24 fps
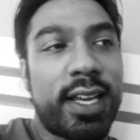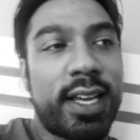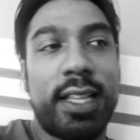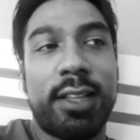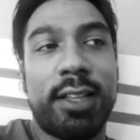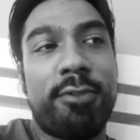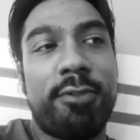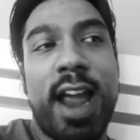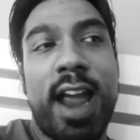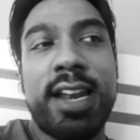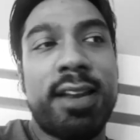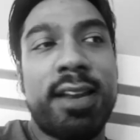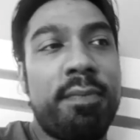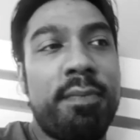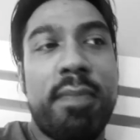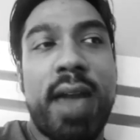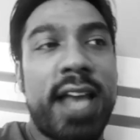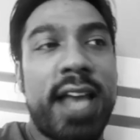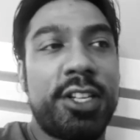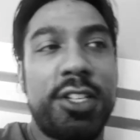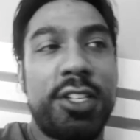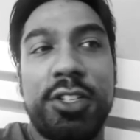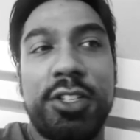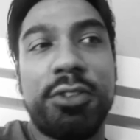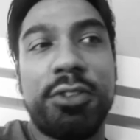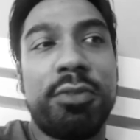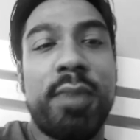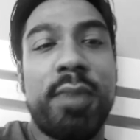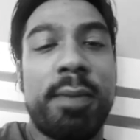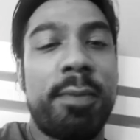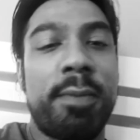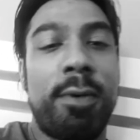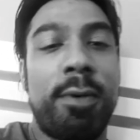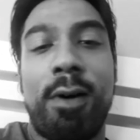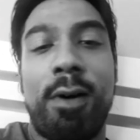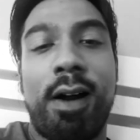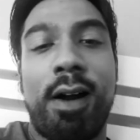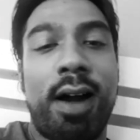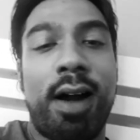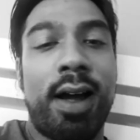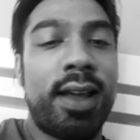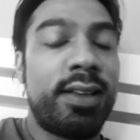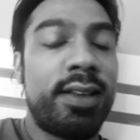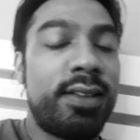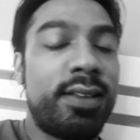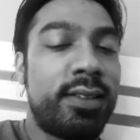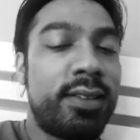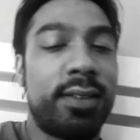random badges you'd
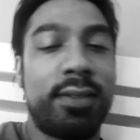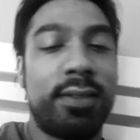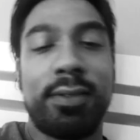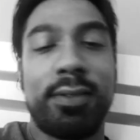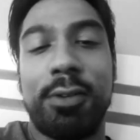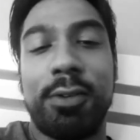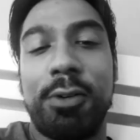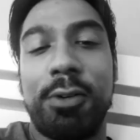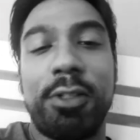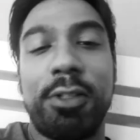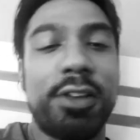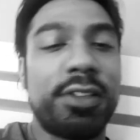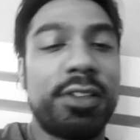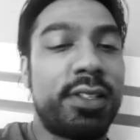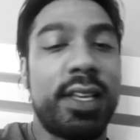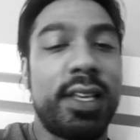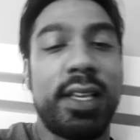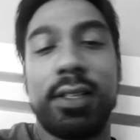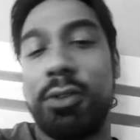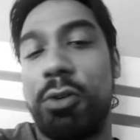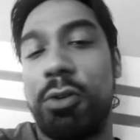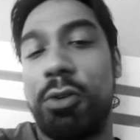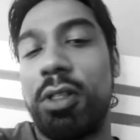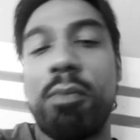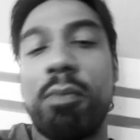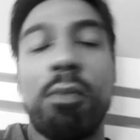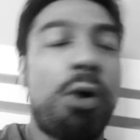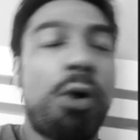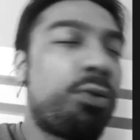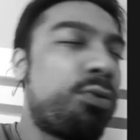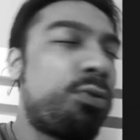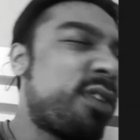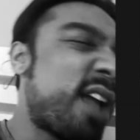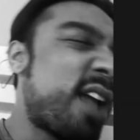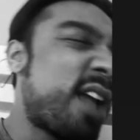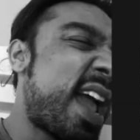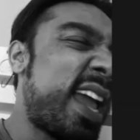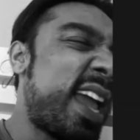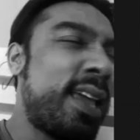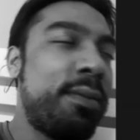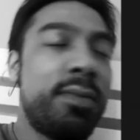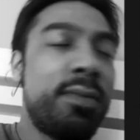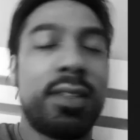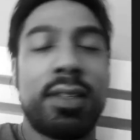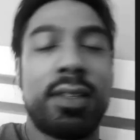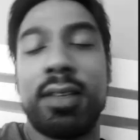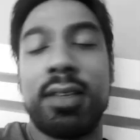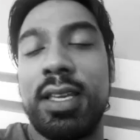memorize and all those things, all the model
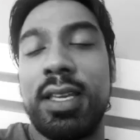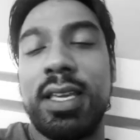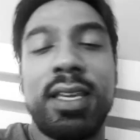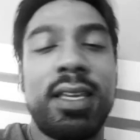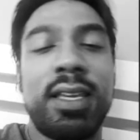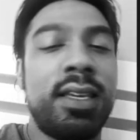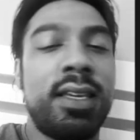names and years.